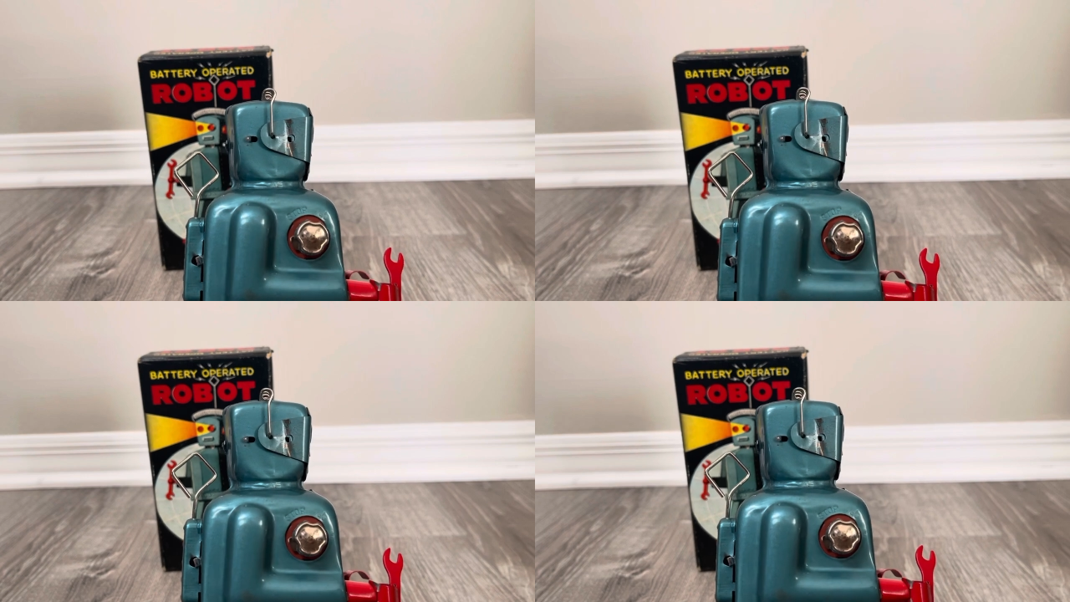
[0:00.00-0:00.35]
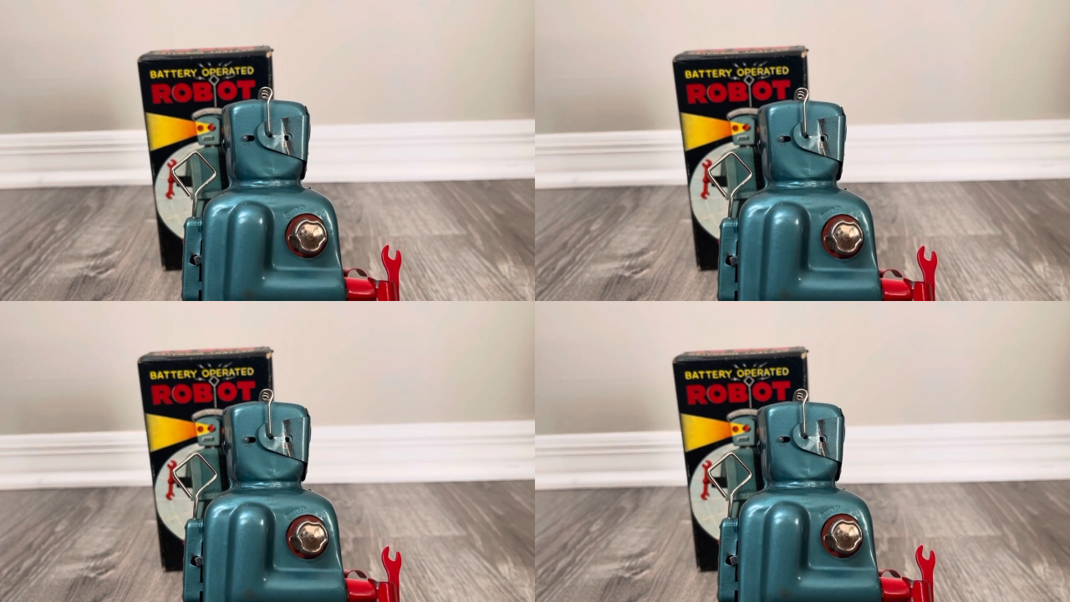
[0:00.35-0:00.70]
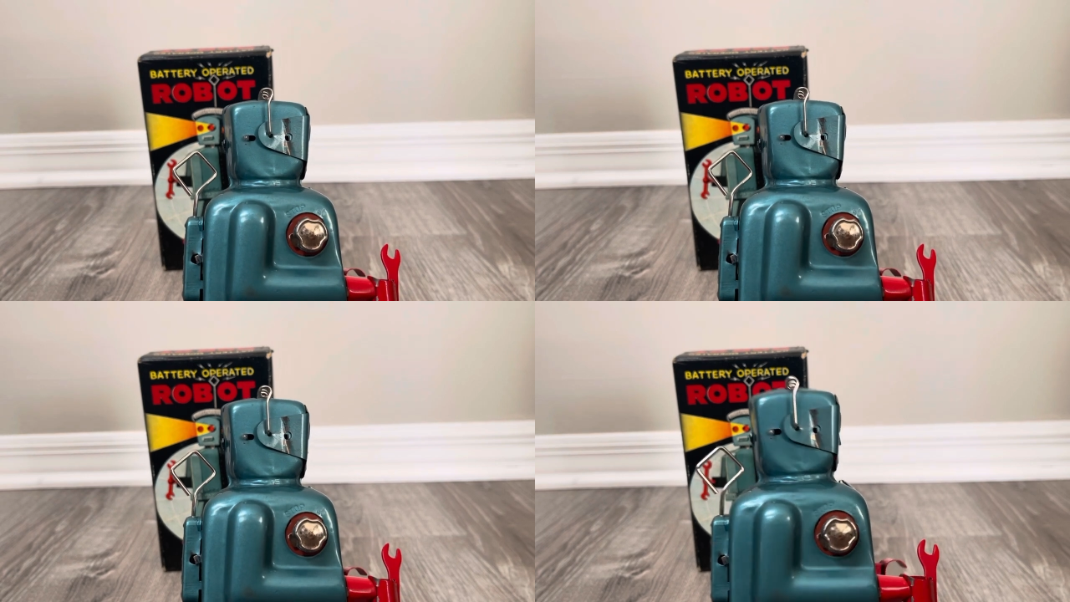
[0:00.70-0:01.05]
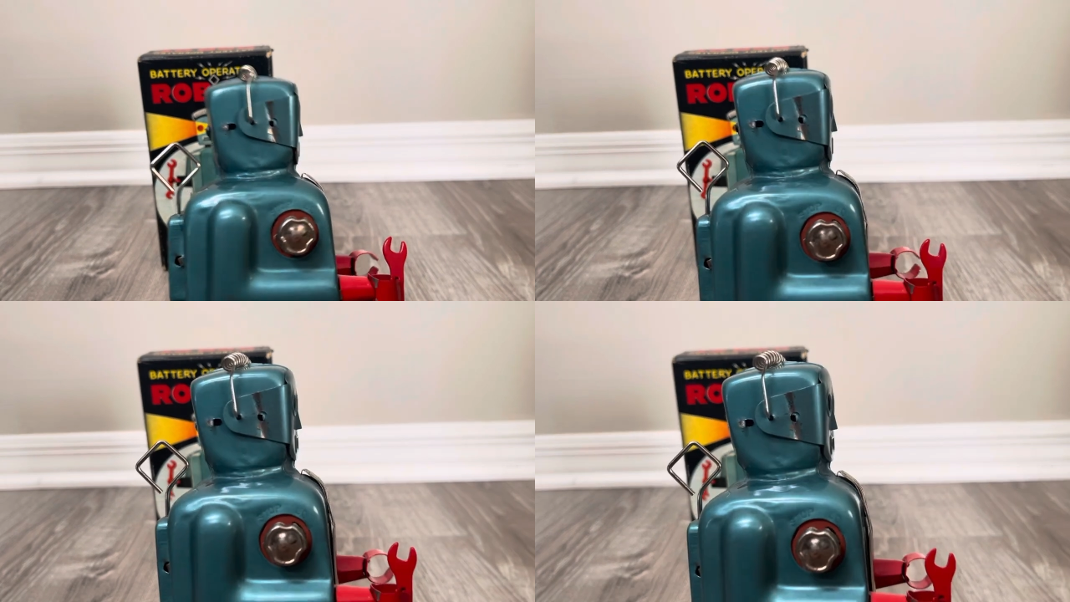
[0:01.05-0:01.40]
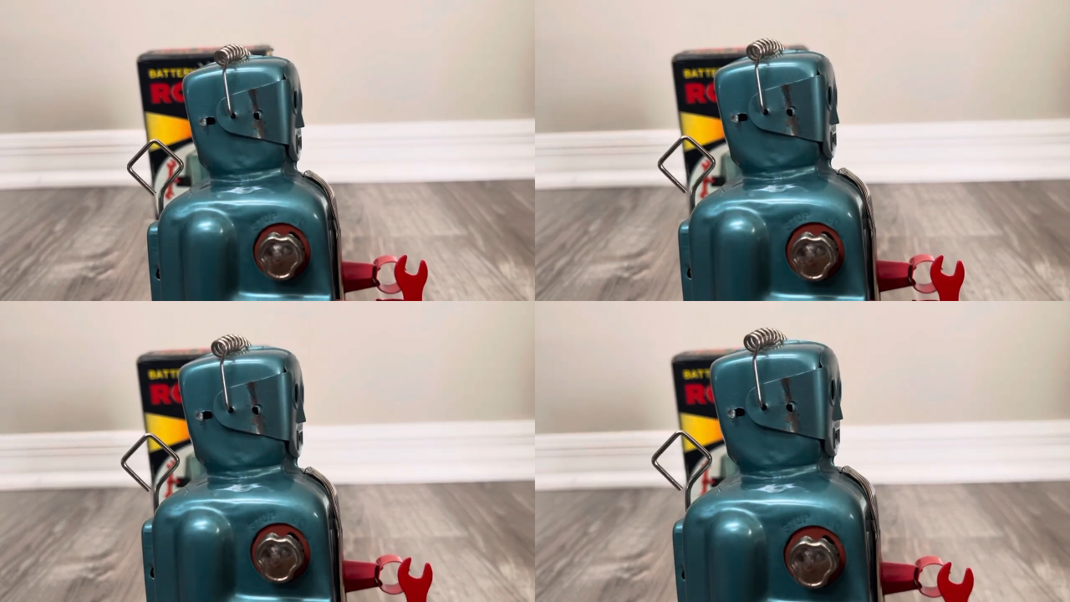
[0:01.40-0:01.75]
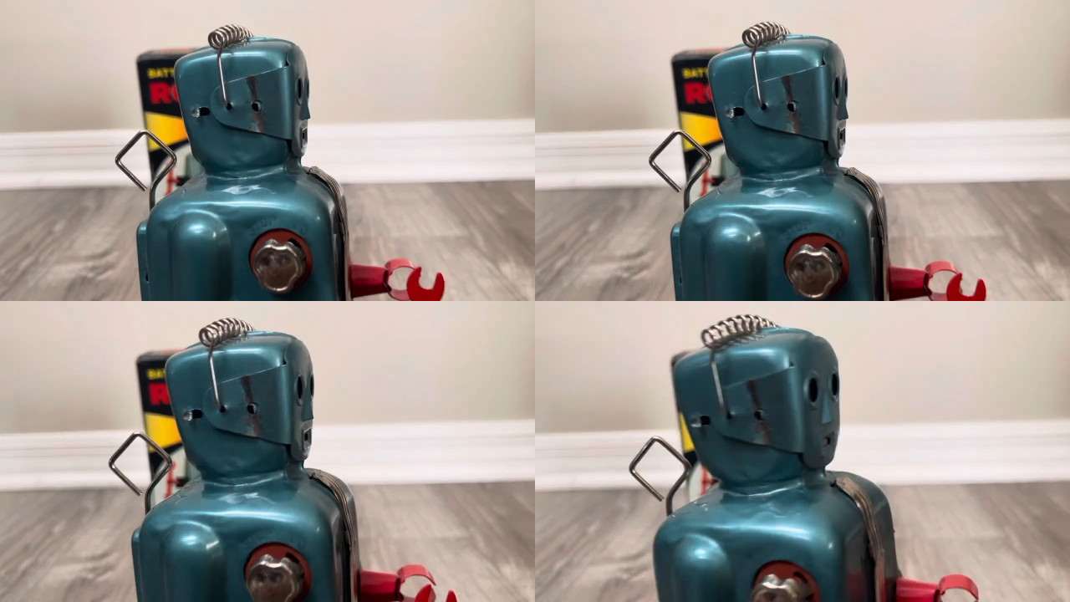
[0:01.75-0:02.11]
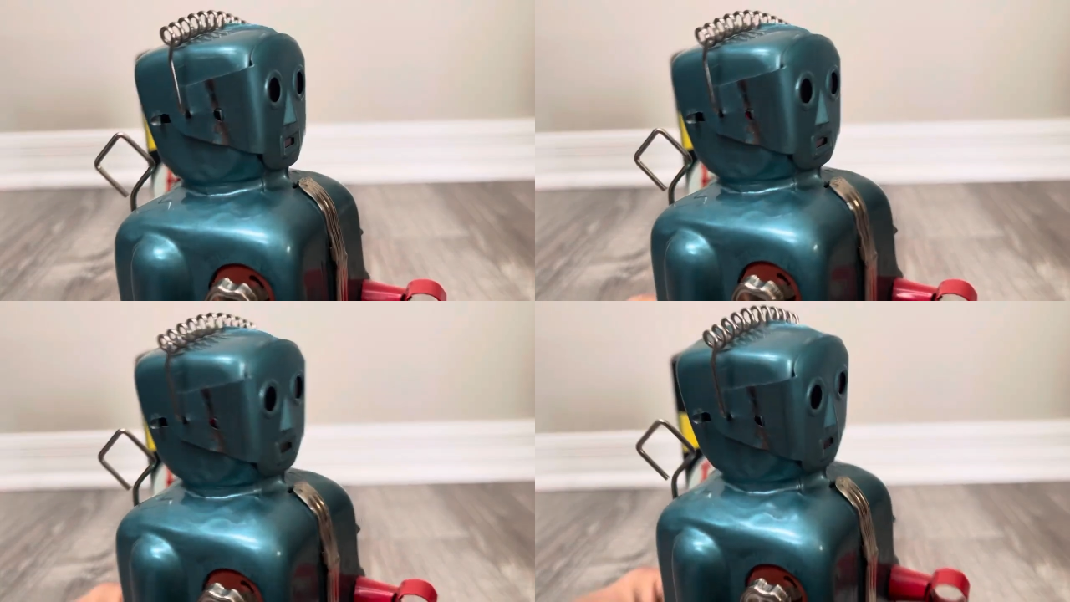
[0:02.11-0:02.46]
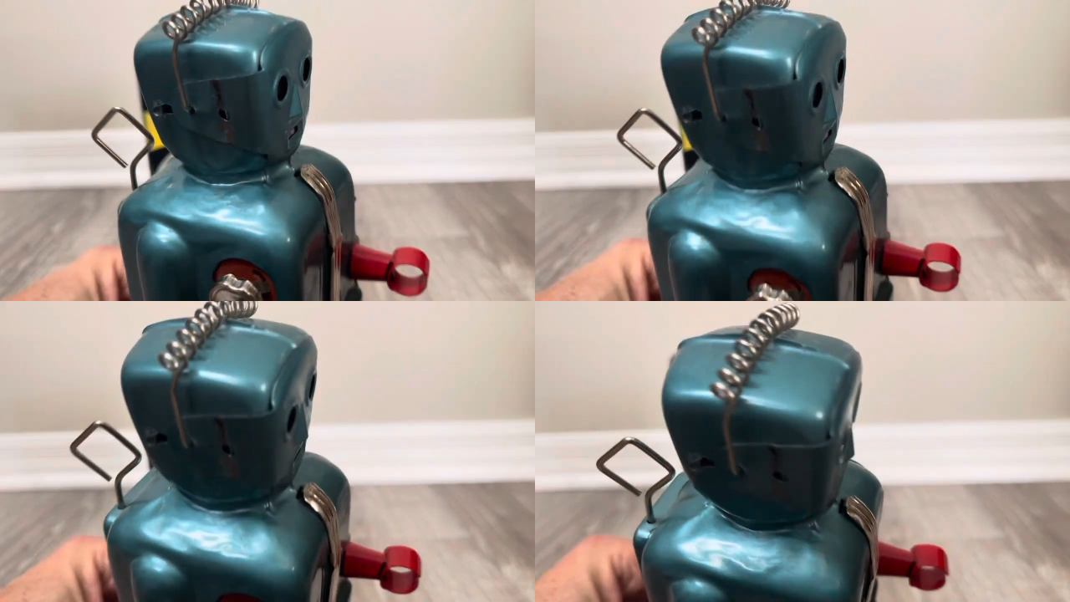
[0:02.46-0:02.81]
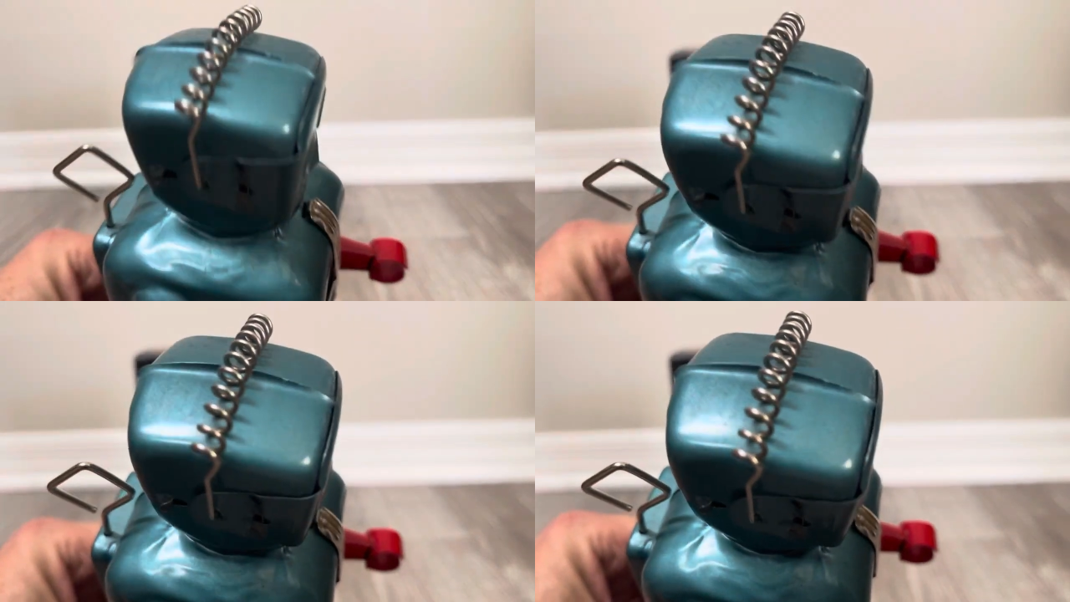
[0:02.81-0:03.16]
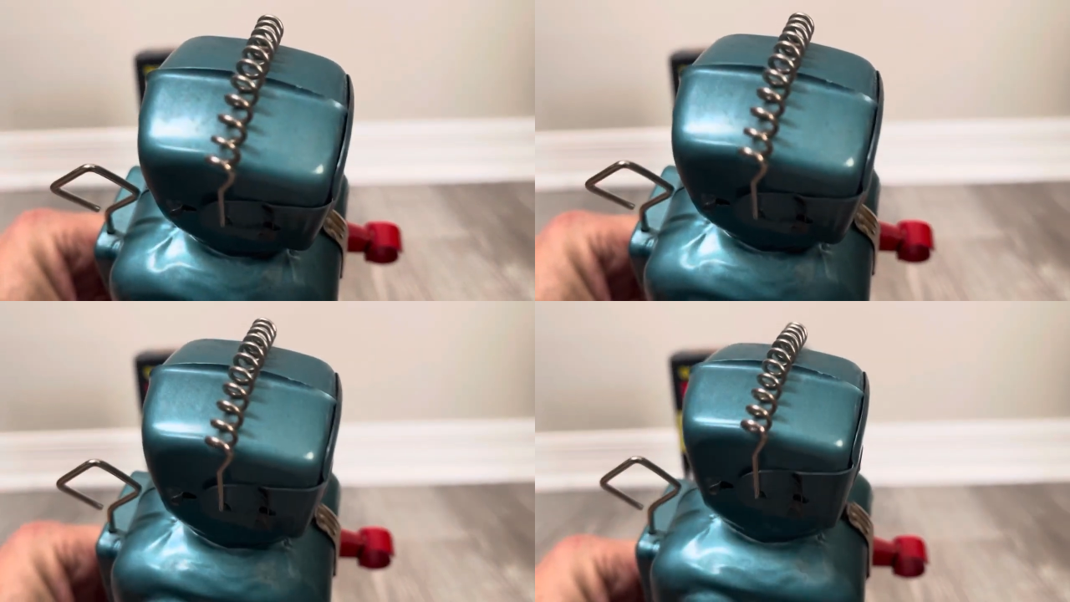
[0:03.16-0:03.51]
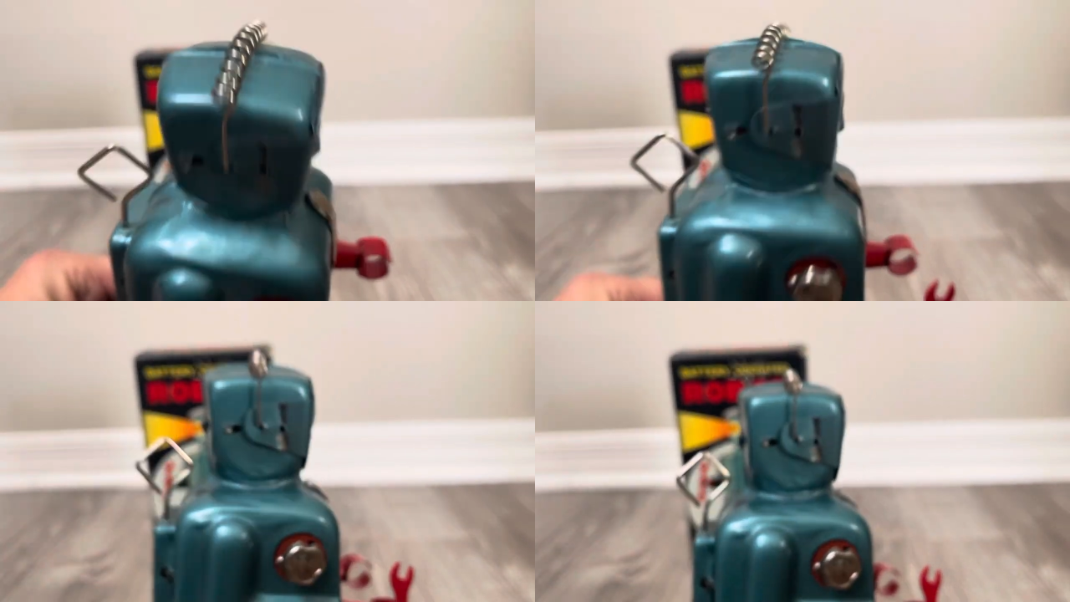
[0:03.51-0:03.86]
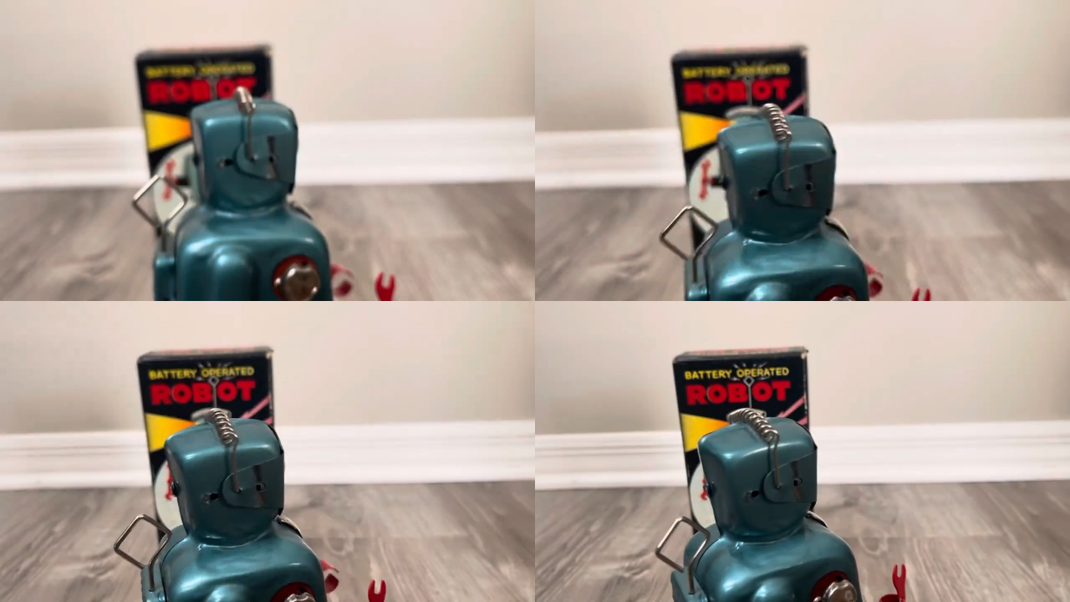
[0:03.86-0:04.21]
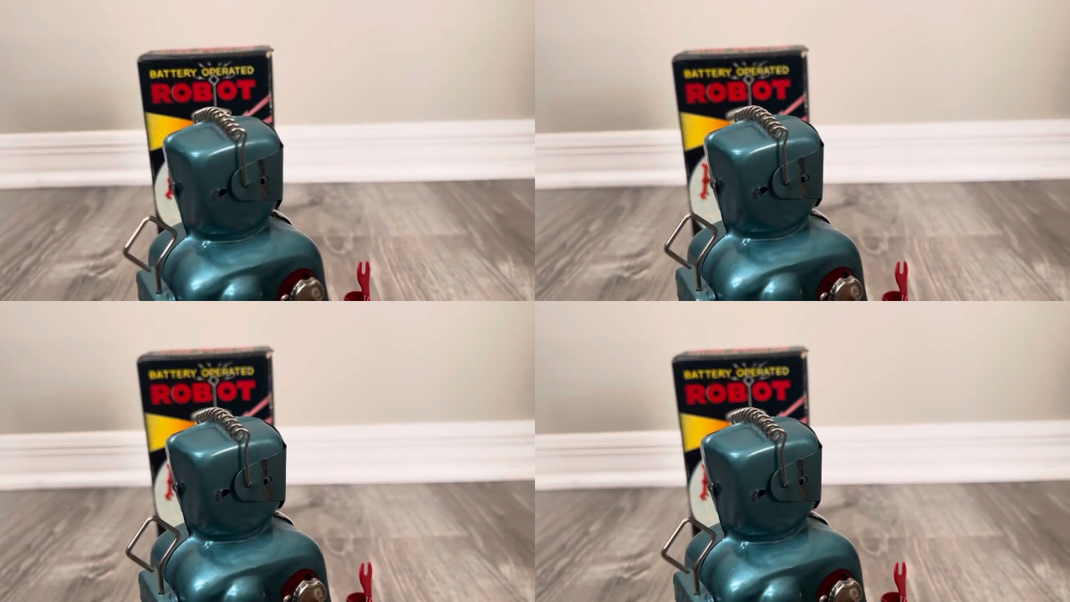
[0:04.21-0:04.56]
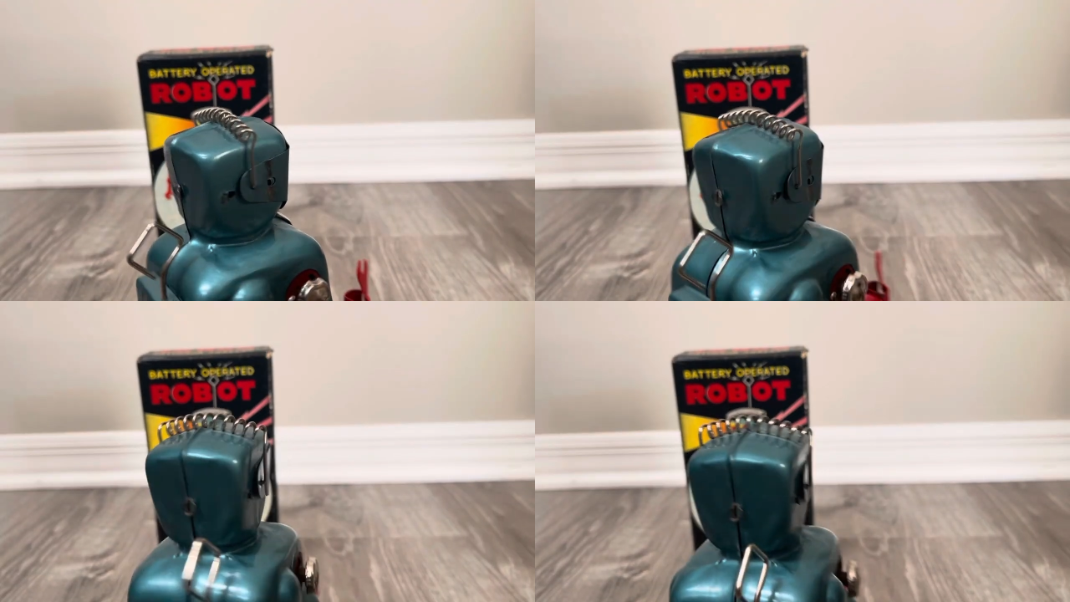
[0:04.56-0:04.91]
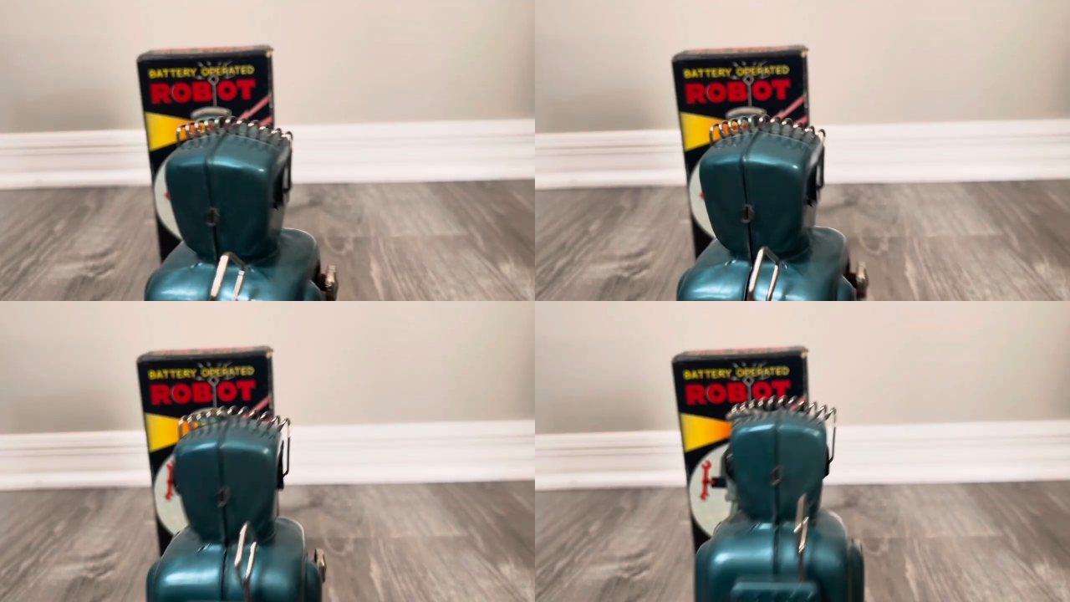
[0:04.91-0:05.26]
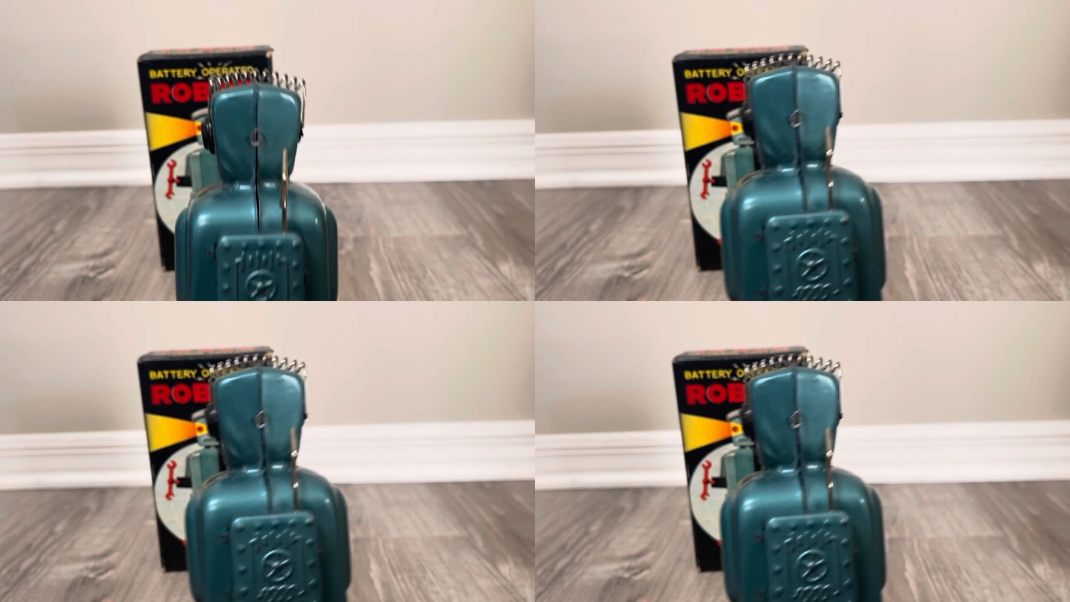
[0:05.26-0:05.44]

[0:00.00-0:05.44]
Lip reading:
No face is visible, so there are no lips to read.